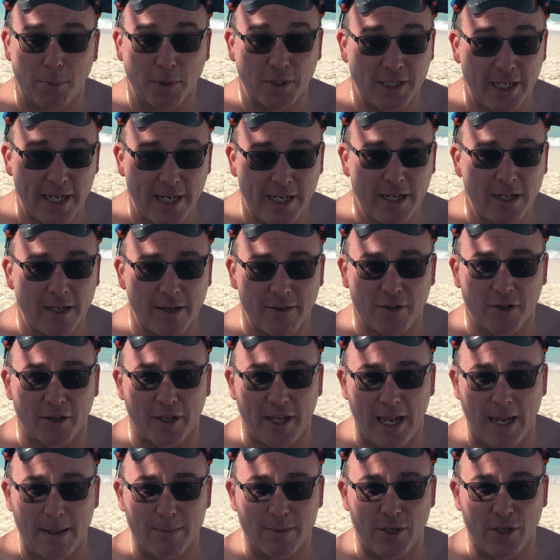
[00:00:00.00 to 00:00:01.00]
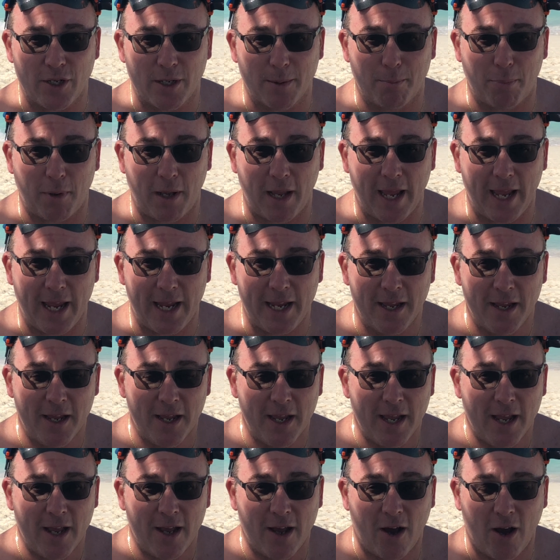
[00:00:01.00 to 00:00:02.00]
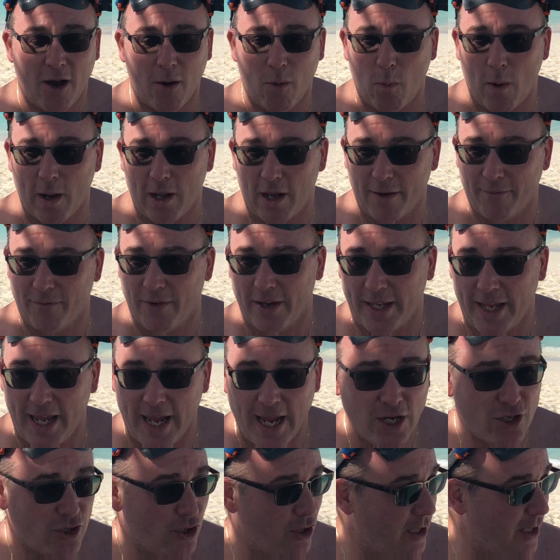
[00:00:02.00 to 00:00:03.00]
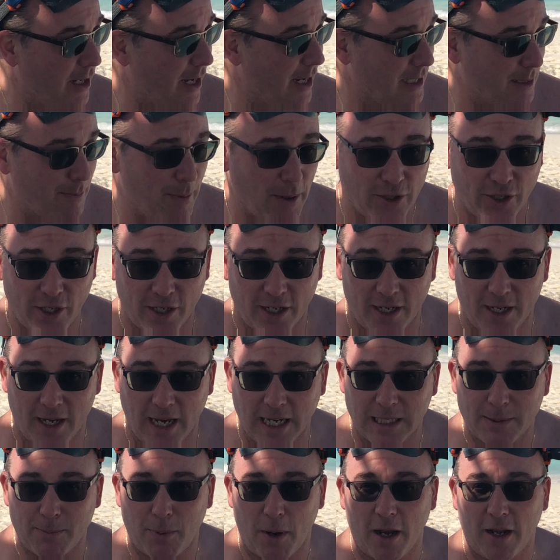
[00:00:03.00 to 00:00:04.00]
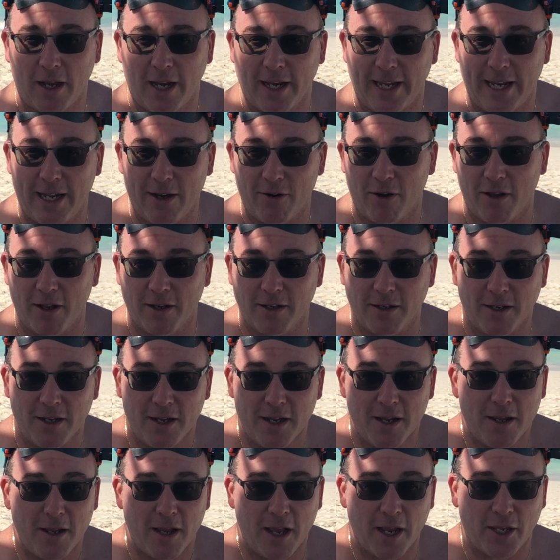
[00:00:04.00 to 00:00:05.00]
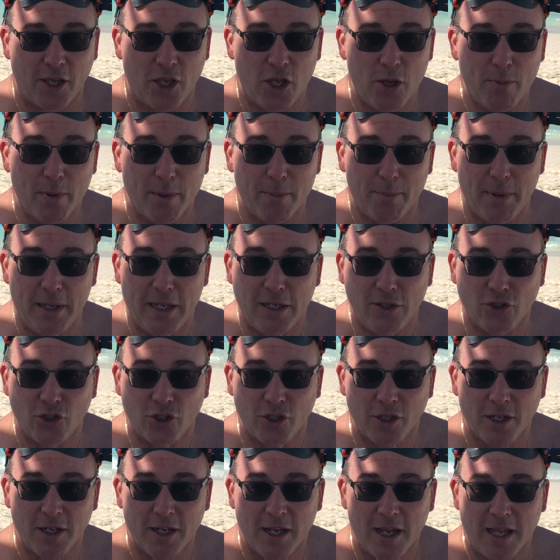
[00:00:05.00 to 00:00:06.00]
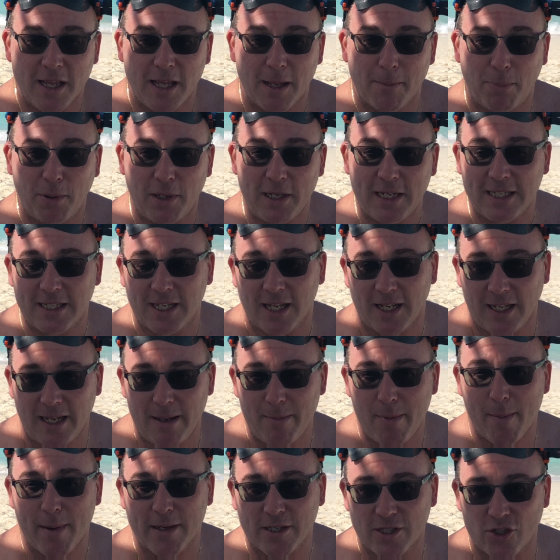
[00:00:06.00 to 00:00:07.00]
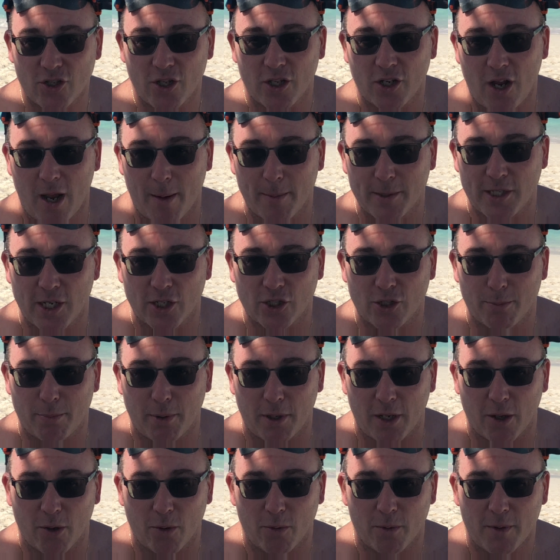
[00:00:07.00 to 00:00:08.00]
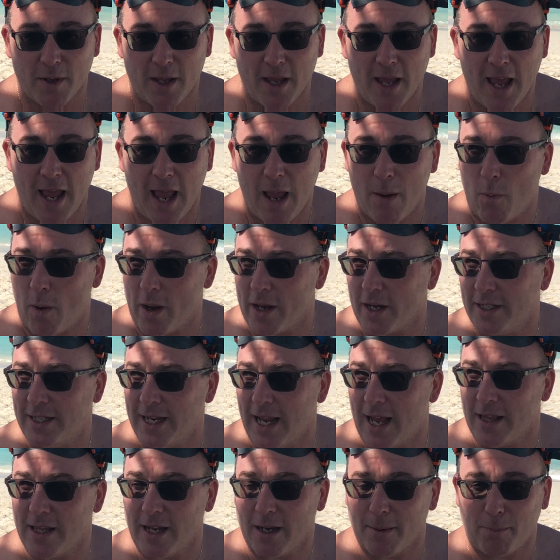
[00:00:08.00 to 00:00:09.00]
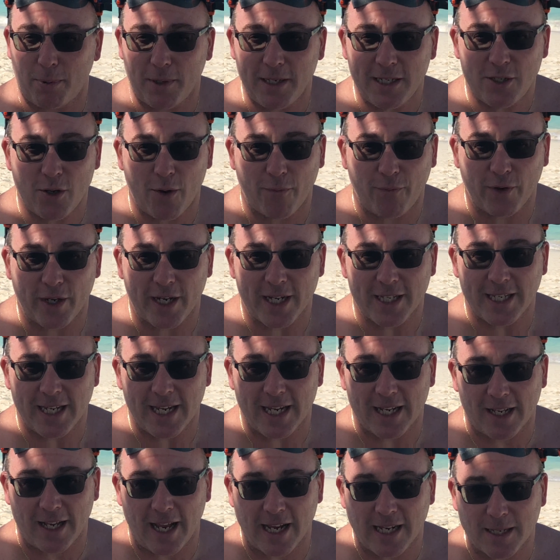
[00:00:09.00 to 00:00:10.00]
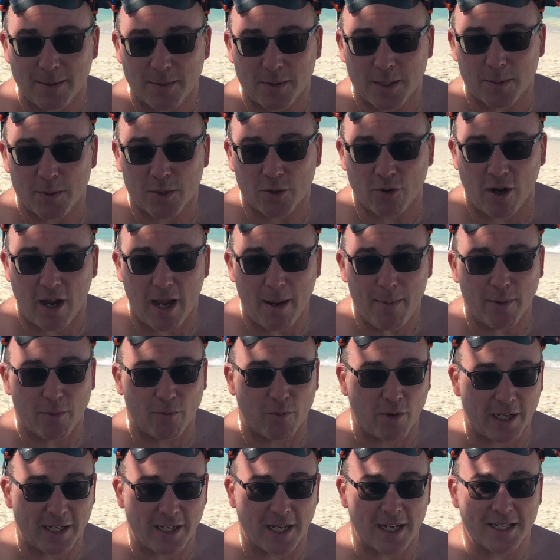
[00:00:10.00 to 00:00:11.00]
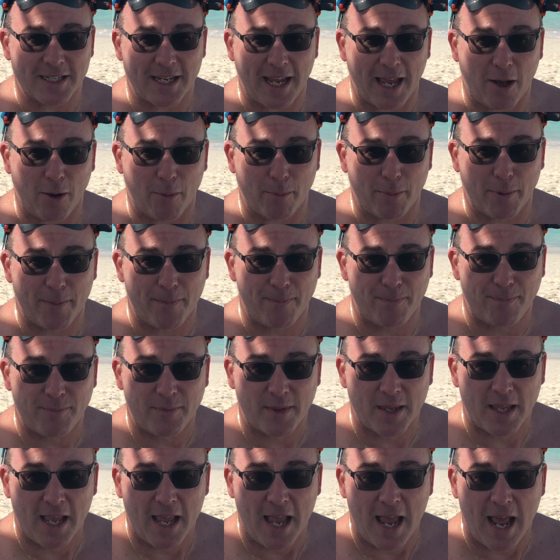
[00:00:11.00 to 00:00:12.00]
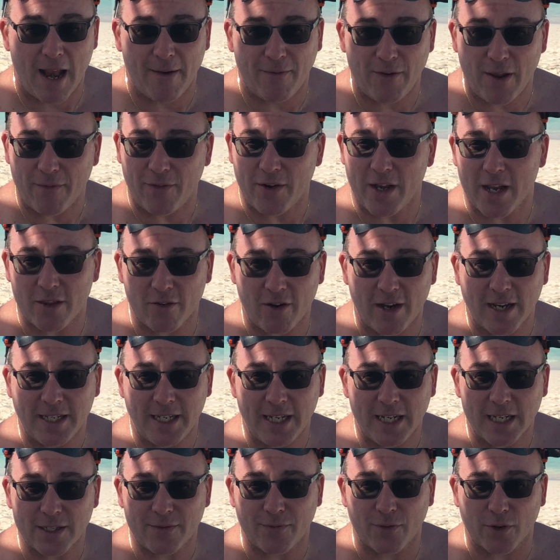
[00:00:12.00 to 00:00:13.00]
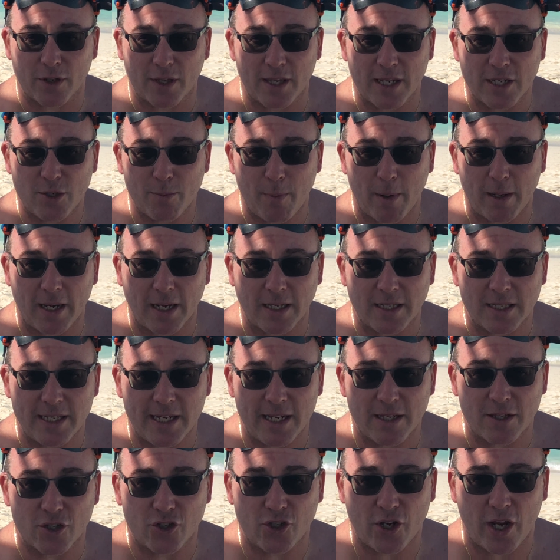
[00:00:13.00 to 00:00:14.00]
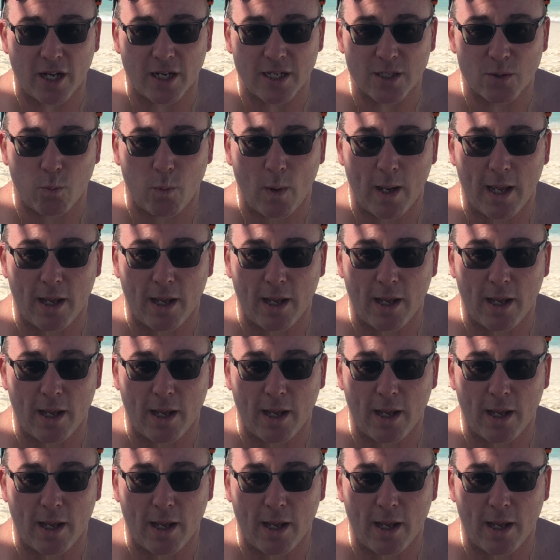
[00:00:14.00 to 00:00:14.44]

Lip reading: particularly if they're games you can play while on vacation, especially at a nice spot like here on the Cuban beach, then please leave me a message in the comment section below. And while you're down there, please don't forget to hit like and subscribe. It really does help. If you have any other ideas for things you might like to see on the channel as